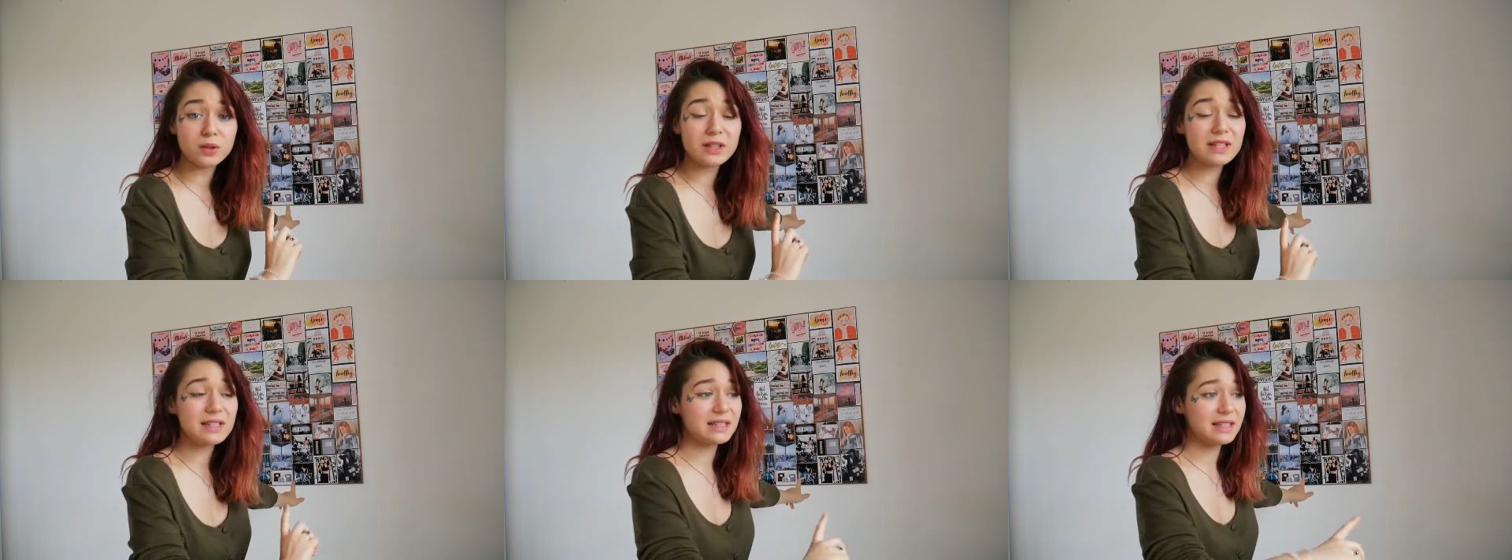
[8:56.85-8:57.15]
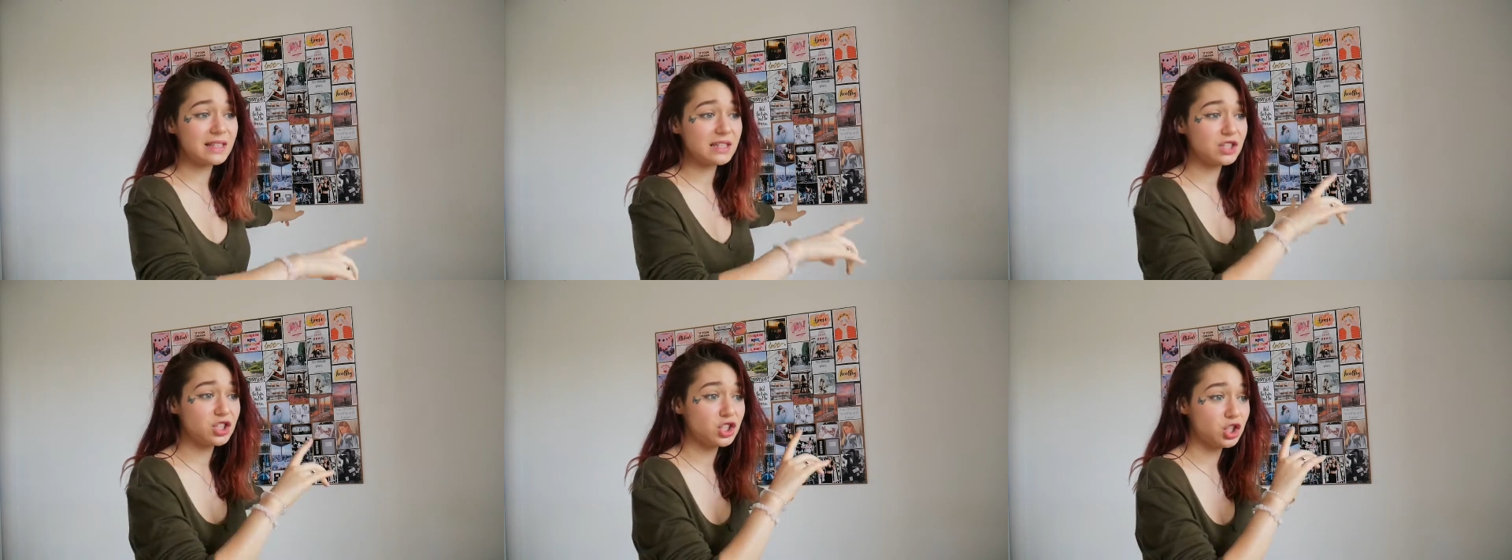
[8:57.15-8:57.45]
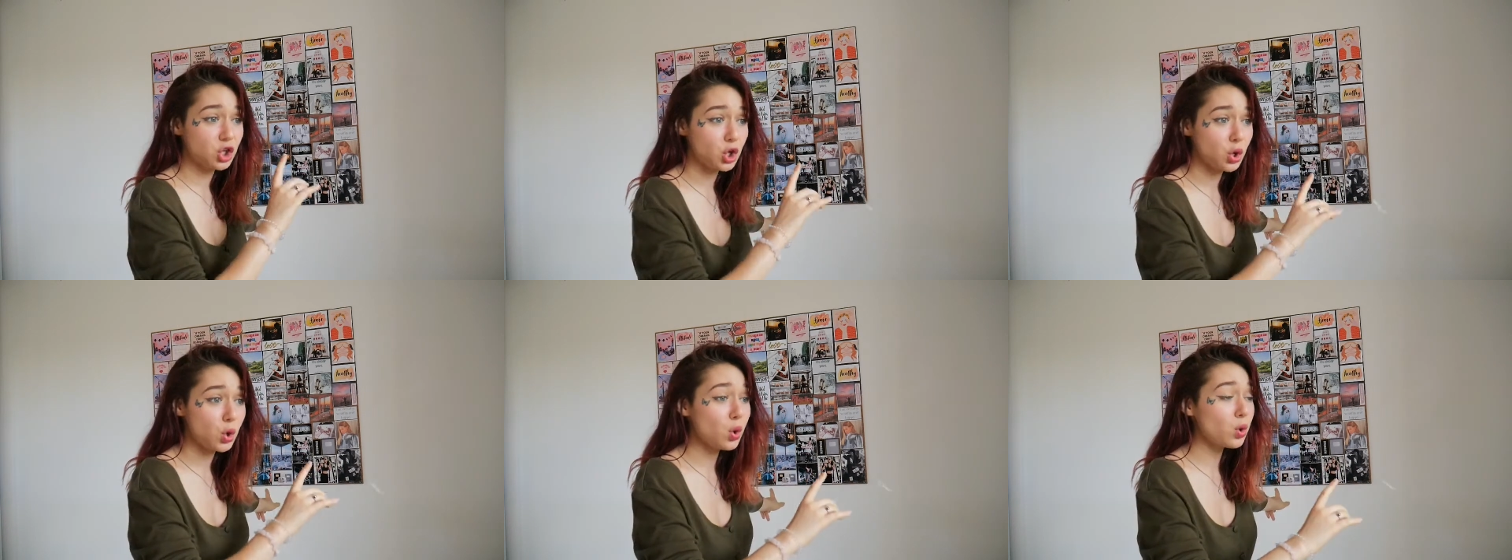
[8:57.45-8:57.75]
This
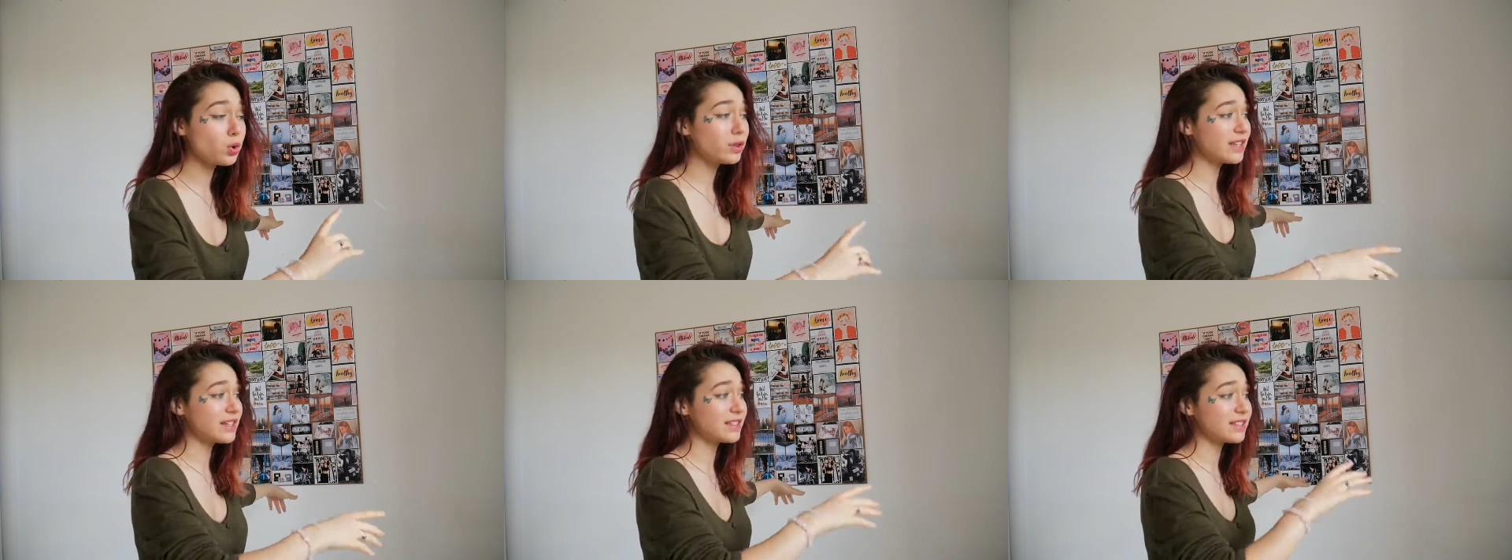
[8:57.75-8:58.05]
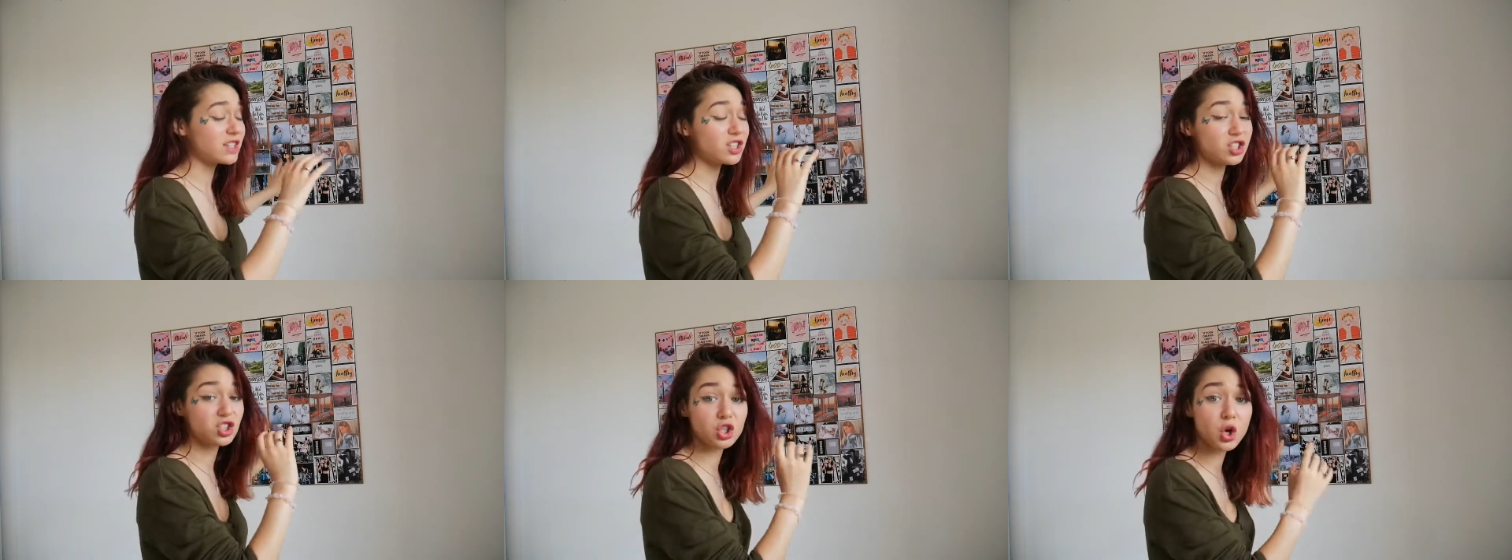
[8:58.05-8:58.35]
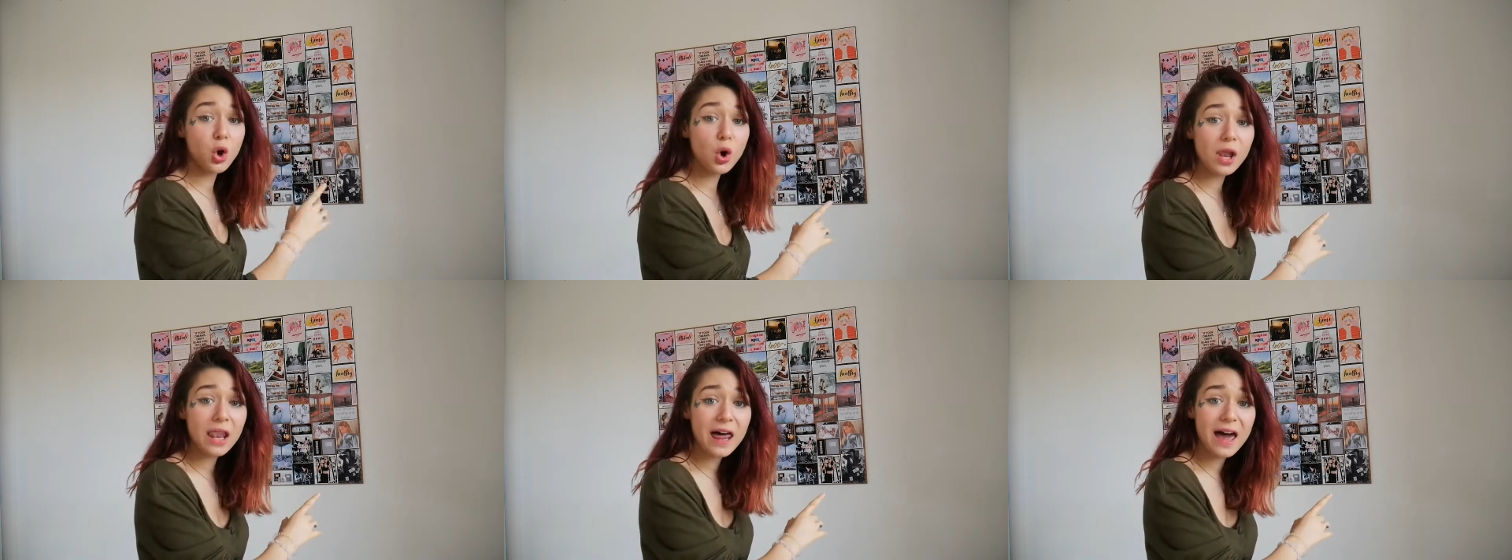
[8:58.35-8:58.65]
is you. This is
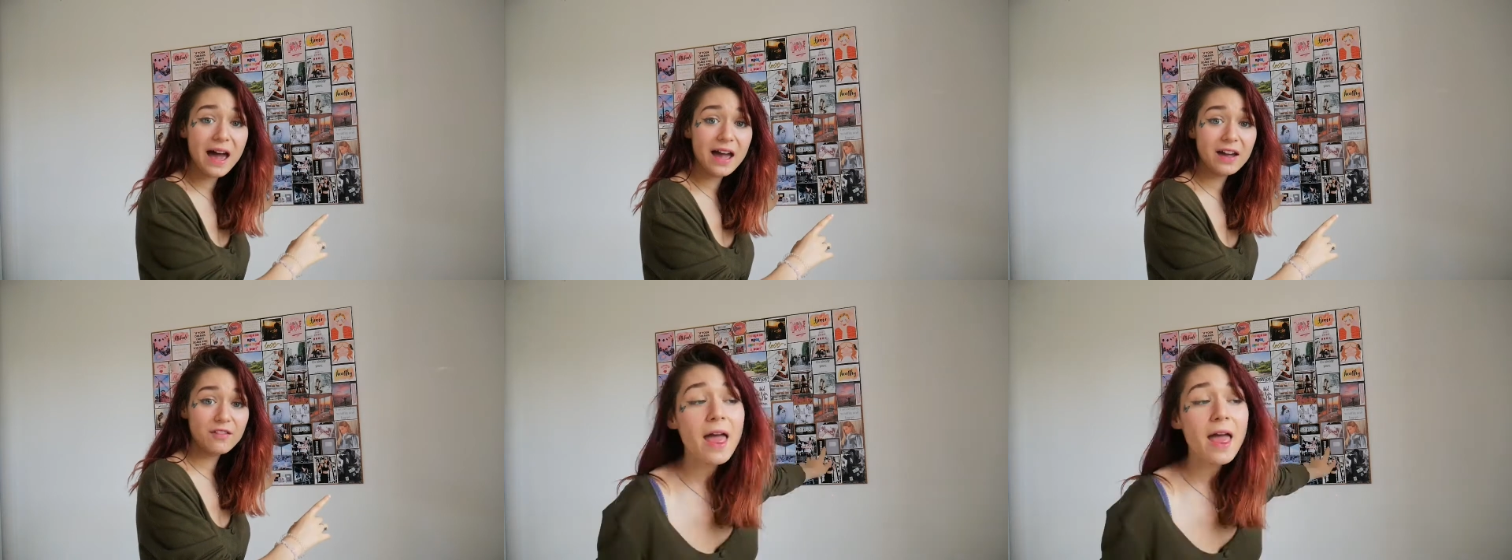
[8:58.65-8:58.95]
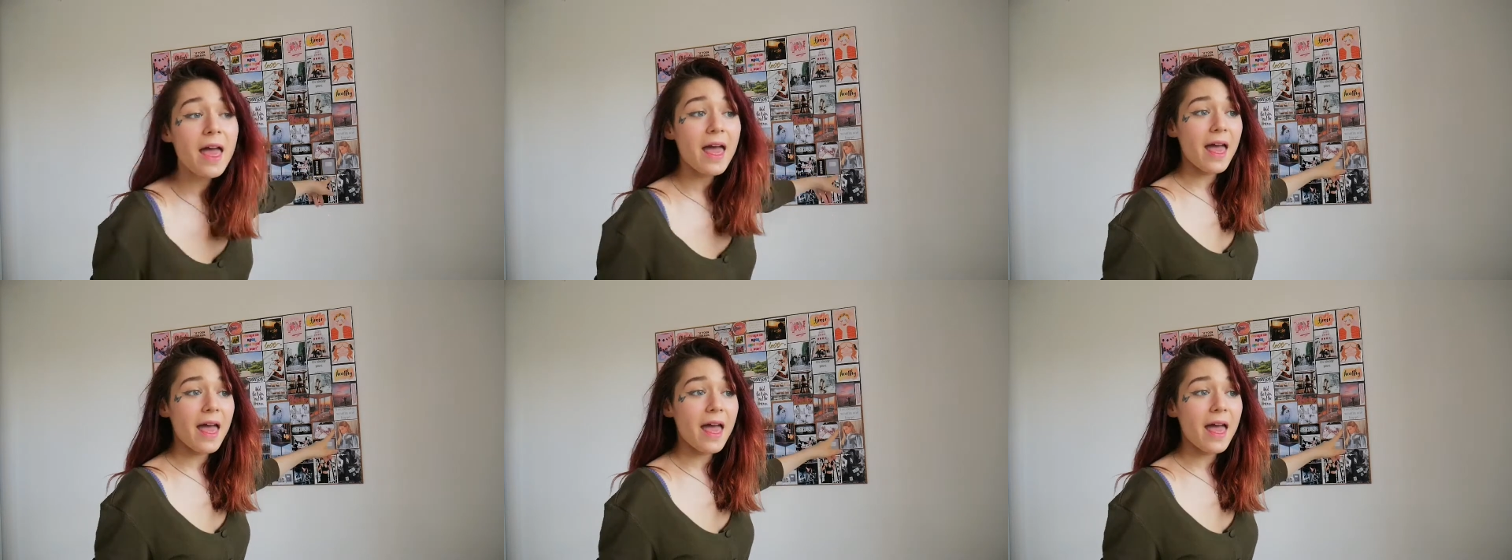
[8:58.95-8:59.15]
your life.